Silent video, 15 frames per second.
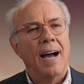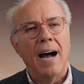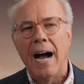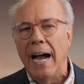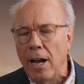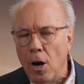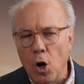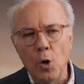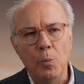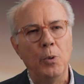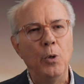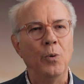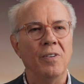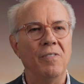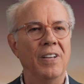I hope
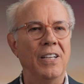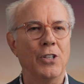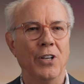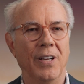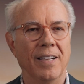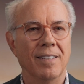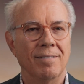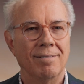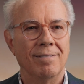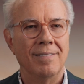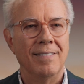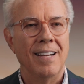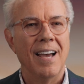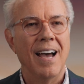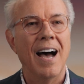you envision it.
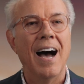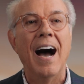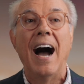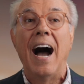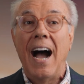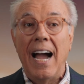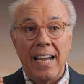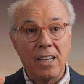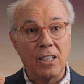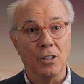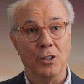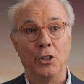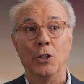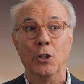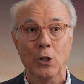I
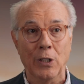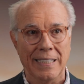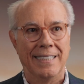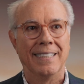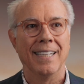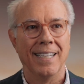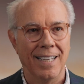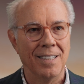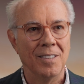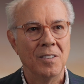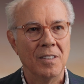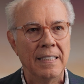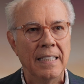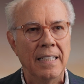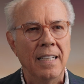can surely see it.
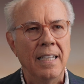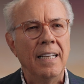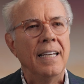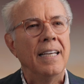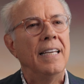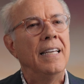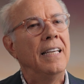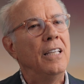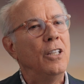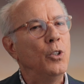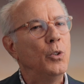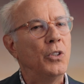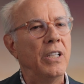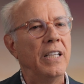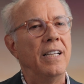
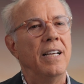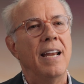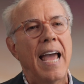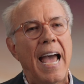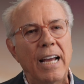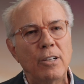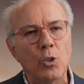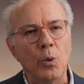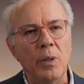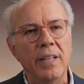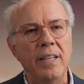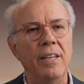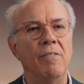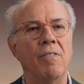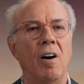EUC
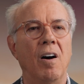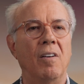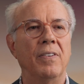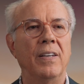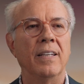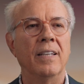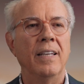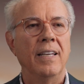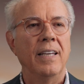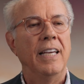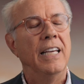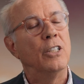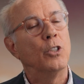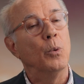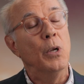naturally evolving
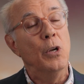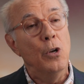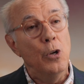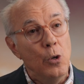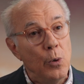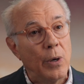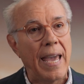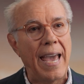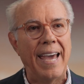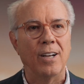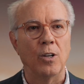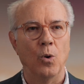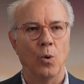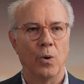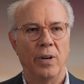into a new
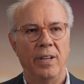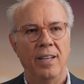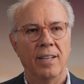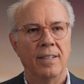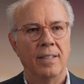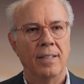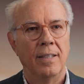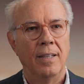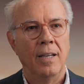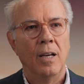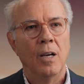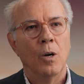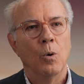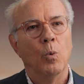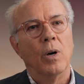category,
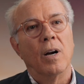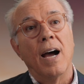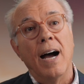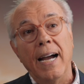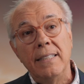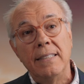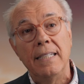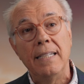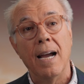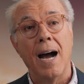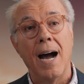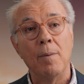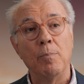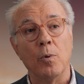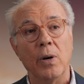where IT
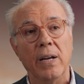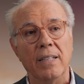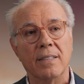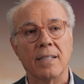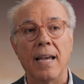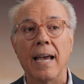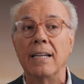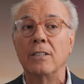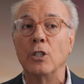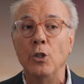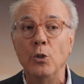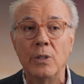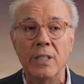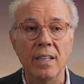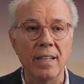operates as a
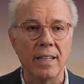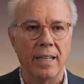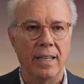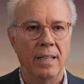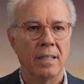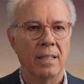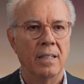utility,